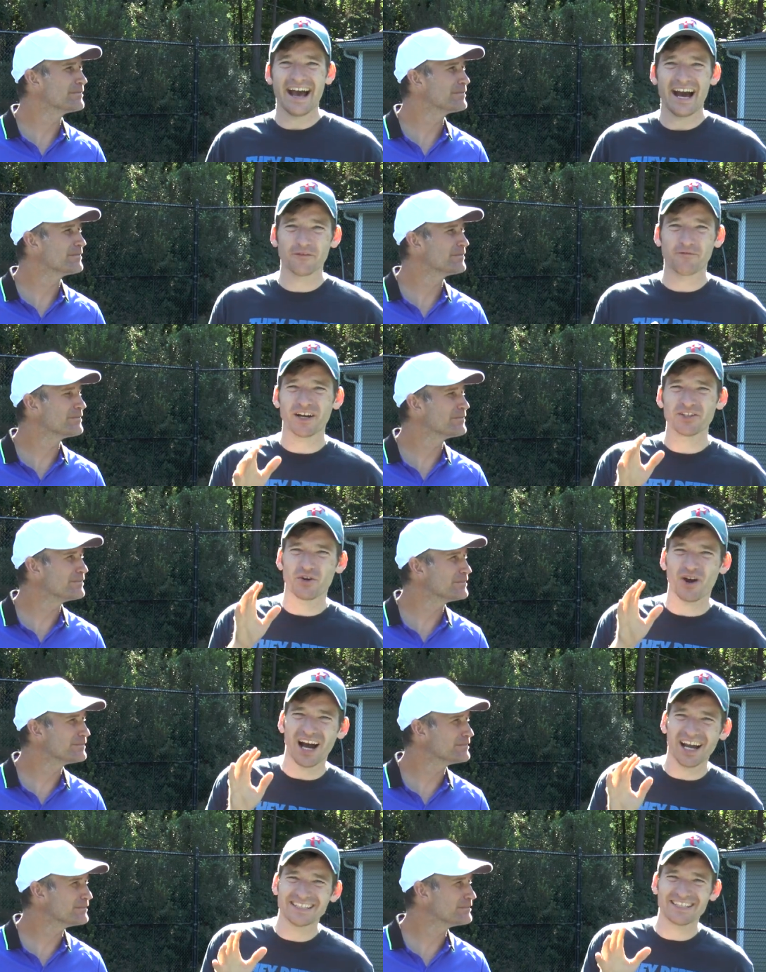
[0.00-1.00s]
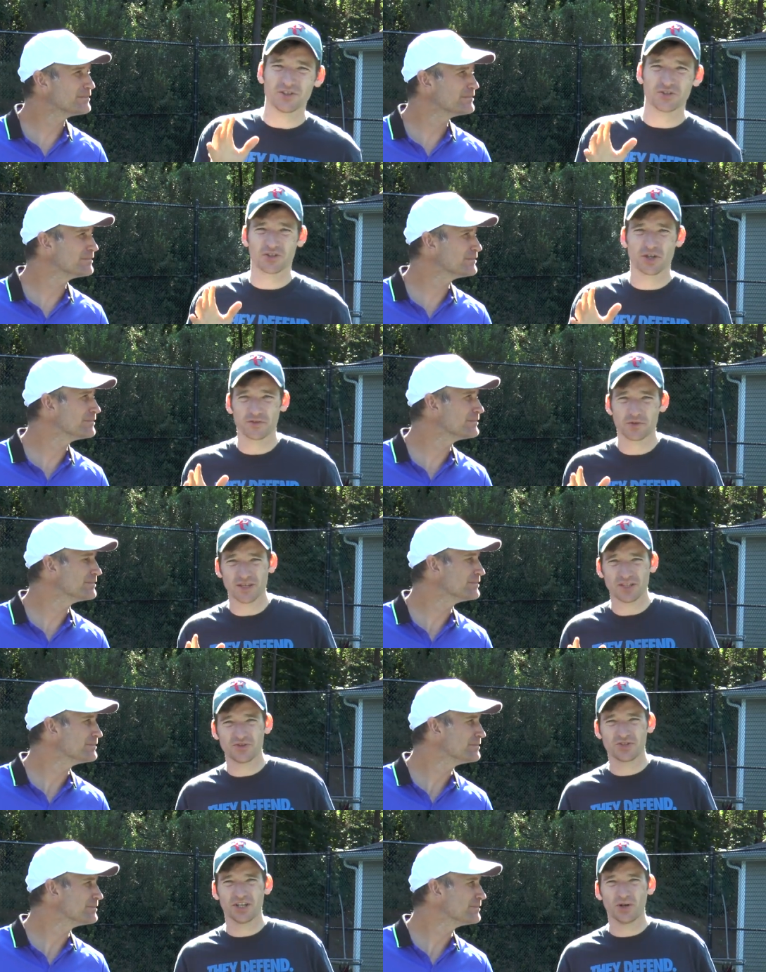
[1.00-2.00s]
Speaker 1: how to find your ideal serve speed.
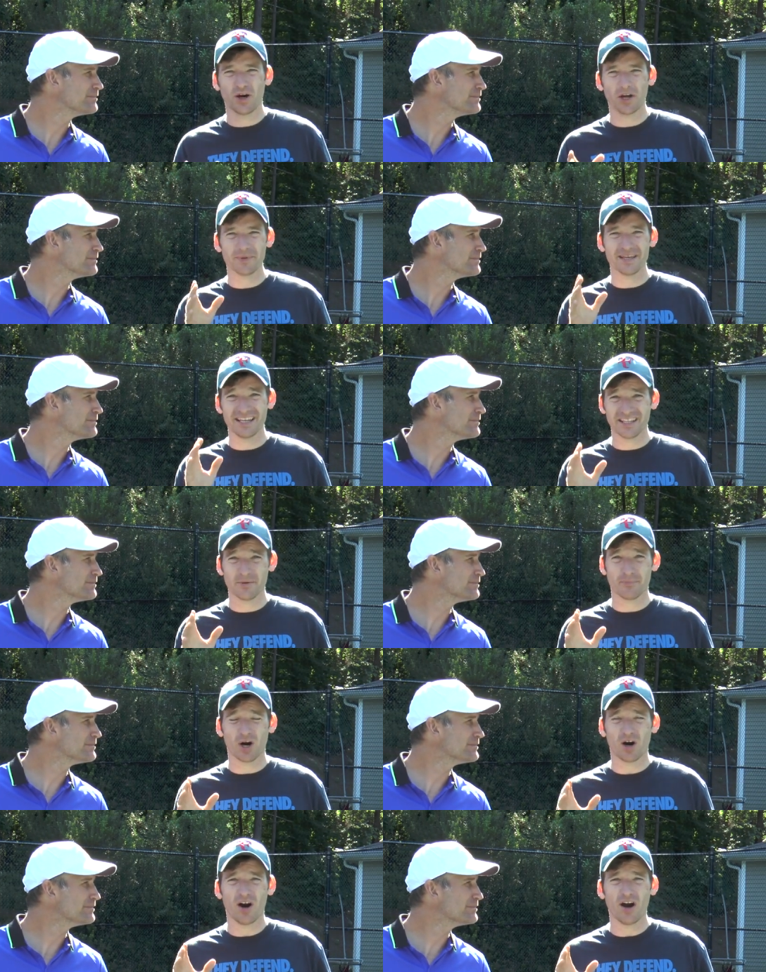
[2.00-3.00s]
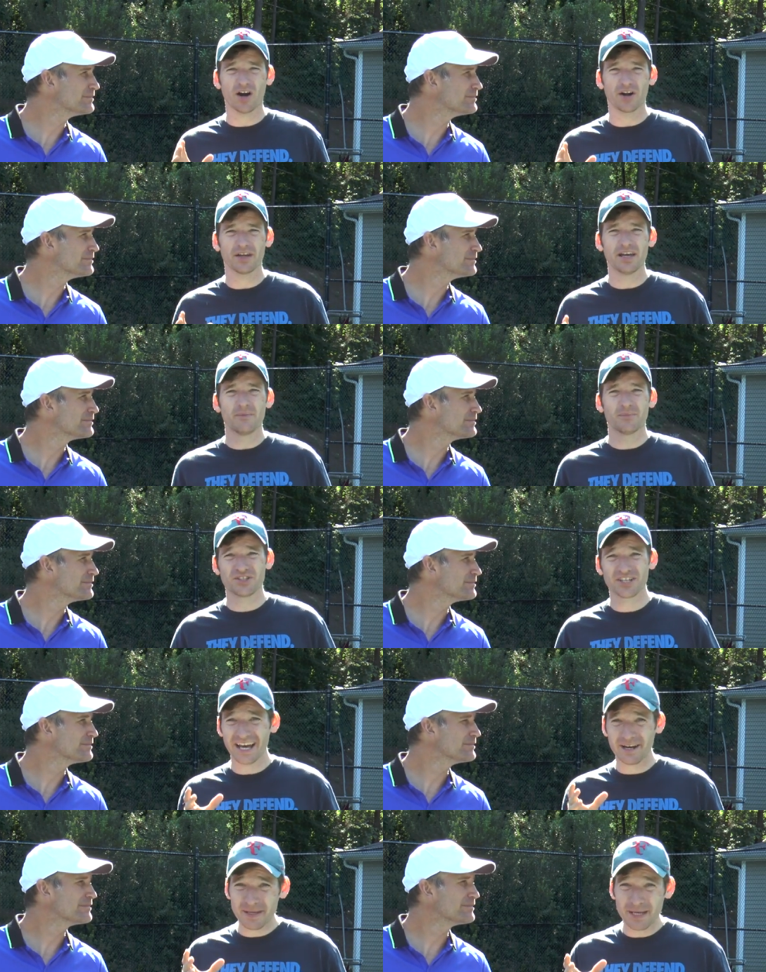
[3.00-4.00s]
You still want to be hitting the ball hard, but you
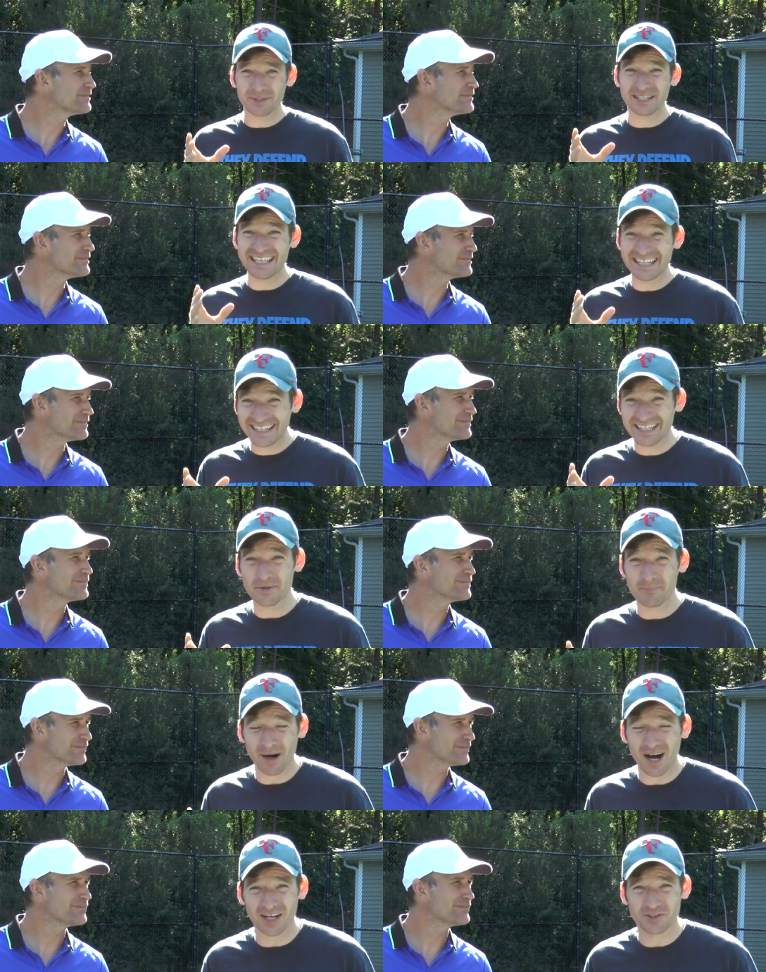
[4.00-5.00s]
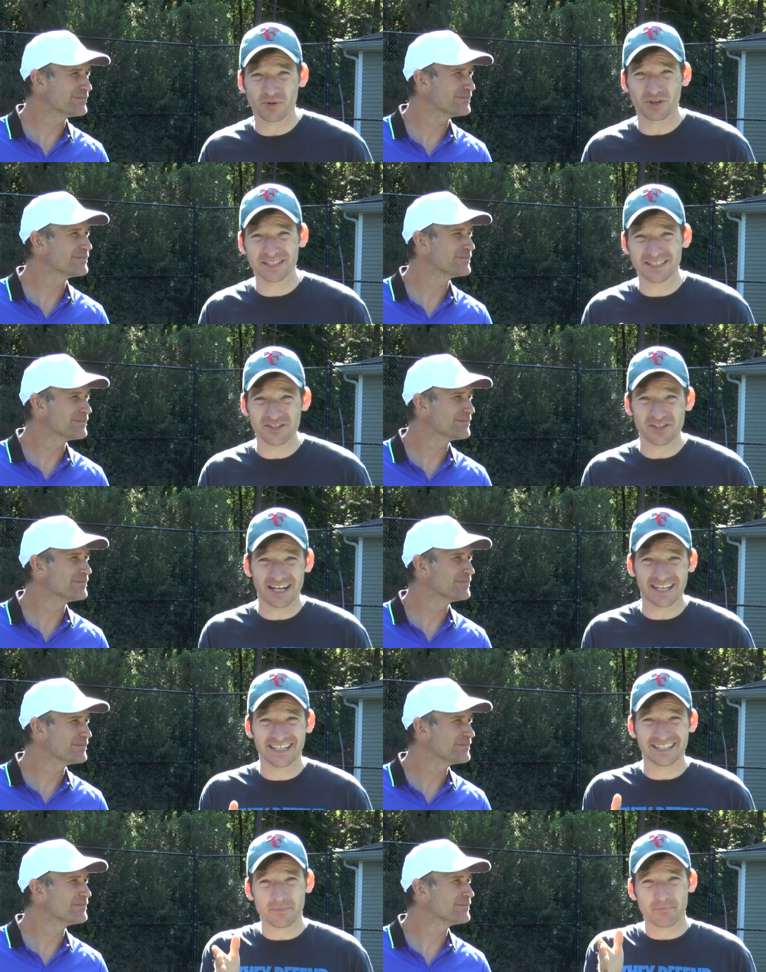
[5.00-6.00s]
got to be able to get it in the box. We're going to teach you how
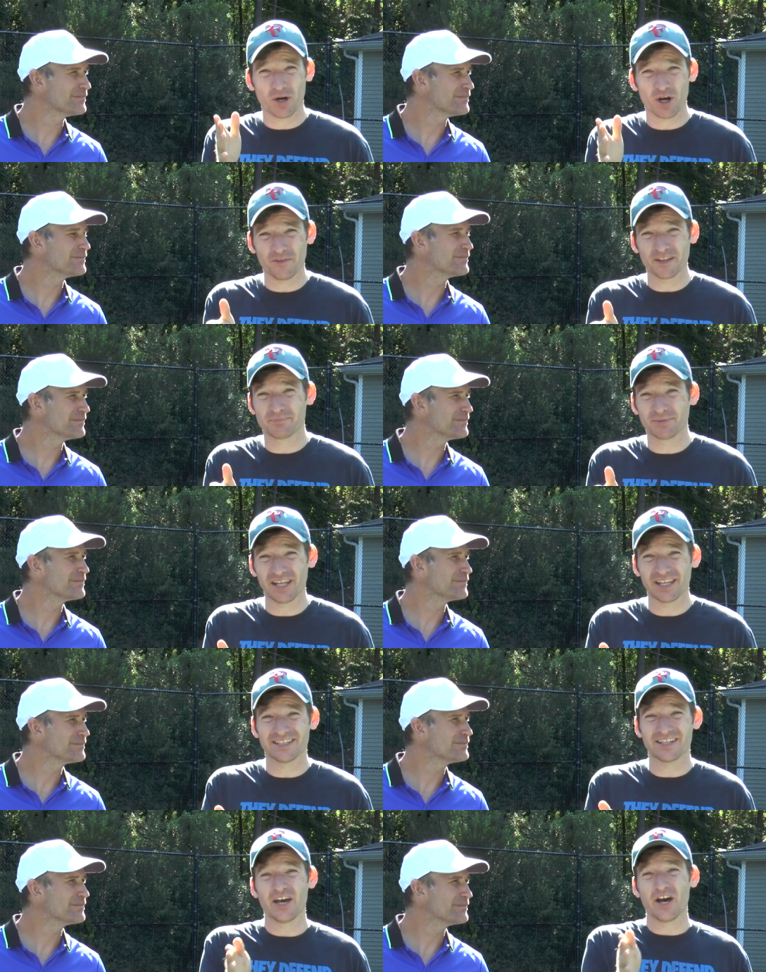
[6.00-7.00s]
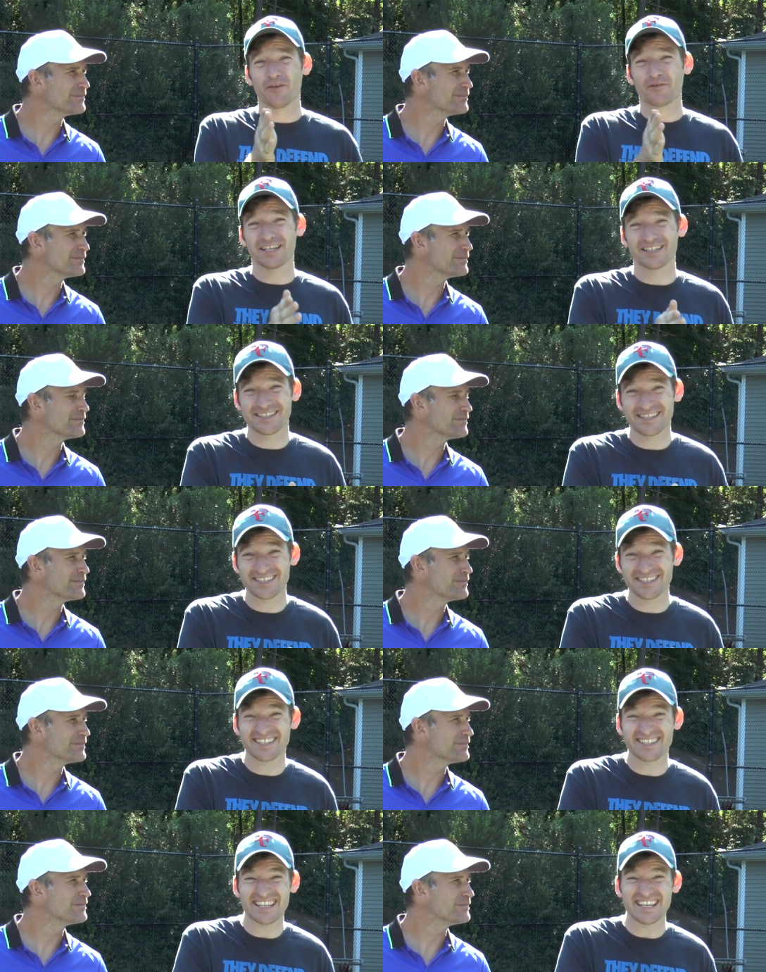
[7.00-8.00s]
to get the perfect blend of
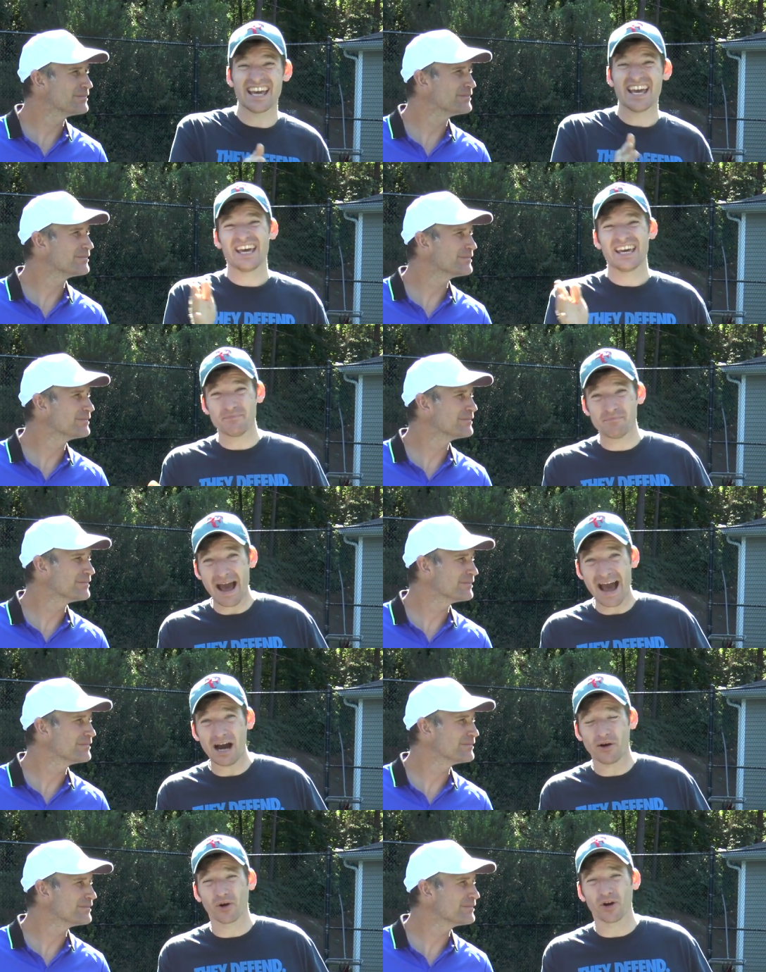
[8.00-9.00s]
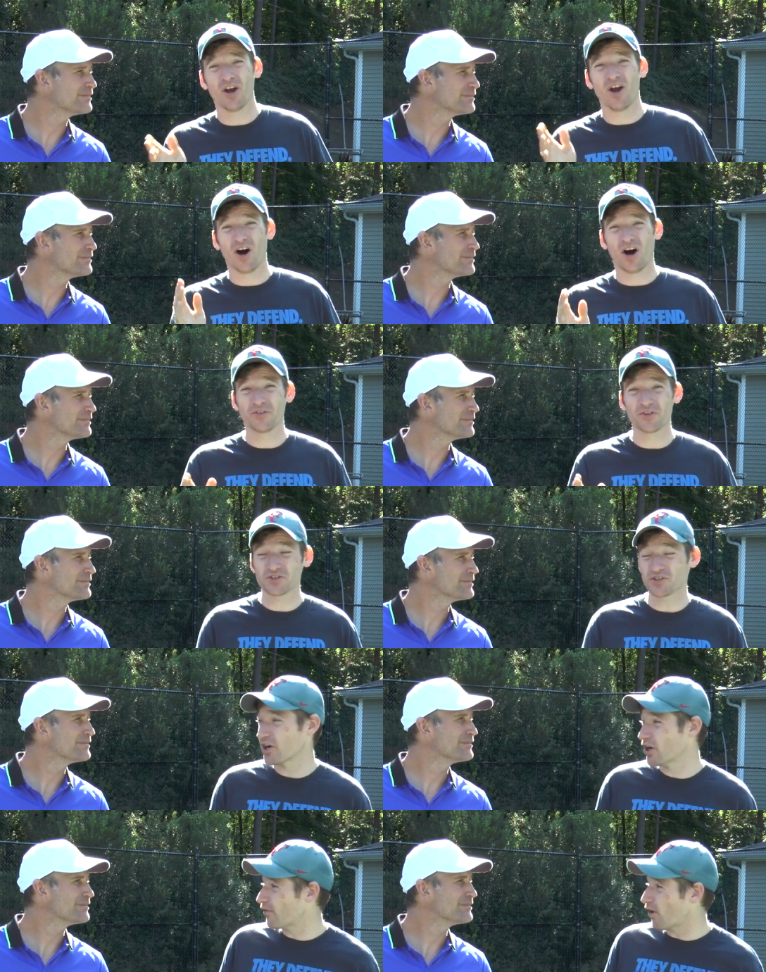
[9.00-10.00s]
consistency and power on the
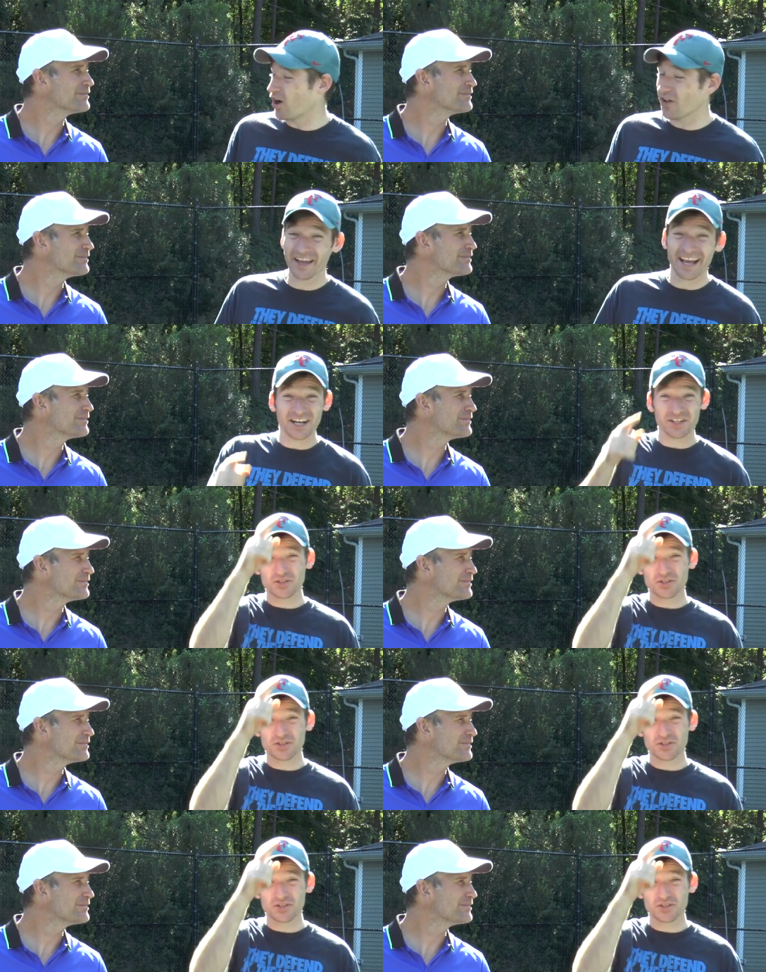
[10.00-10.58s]
serve. All they got to